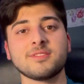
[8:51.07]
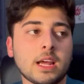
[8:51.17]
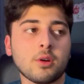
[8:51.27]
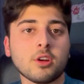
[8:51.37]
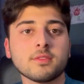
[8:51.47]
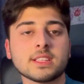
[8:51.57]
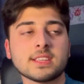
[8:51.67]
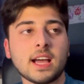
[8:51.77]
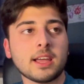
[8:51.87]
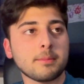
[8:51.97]
Now, a lot of the
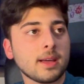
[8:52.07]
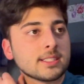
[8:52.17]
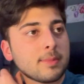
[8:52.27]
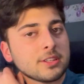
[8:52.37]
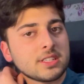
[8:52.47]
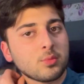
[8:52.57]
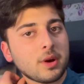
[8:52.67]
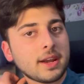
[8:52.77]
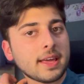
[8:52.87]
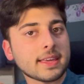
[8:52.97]
time, especially
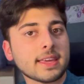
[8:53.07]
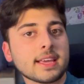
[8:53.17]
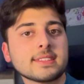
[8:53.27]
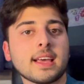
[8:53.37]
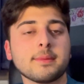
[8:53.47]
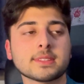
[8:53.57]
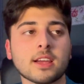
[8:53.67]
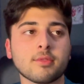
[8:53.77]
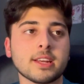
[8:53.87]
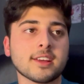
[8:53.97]
when like exams
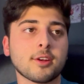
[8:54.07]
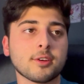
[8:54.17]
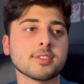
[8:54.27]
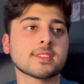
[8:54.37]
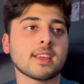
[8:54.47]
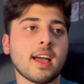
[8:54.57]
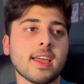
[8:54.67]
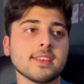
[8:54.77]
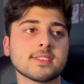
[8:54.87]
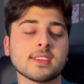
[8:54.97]
get really close,
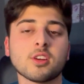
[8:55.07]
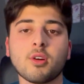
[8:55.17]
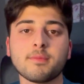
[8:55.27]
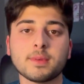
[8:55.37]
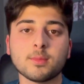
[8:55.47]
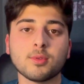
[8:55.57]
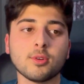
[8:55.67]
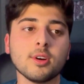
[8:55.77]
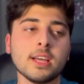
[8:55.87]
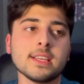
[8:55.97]
I see a lot of
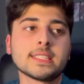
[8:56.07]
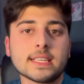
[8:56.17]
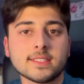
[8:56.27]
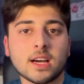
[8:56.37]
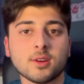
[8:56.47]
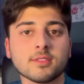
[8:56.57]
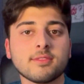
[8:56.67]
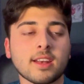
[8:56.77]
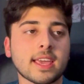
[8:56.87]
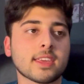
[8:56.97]
people sit down
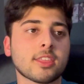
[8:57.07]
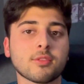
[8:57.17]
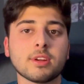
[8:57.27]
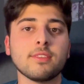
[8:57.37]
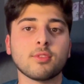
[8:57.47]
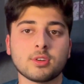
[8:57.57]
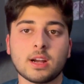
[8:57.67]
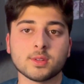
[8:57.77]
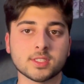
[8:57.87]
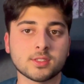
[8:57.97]
for like 3-4
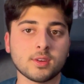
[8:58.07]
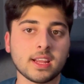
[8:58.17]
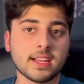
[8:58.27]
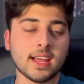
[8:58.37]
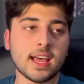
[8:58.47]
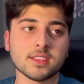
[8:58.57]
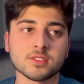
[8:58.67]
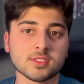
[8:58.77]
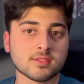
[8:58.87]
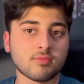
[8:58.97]
hours straight and
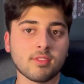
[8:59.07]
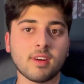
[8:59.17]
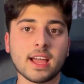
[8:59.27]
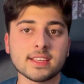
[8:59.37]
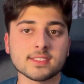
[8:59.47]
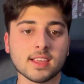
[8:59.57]
just revise.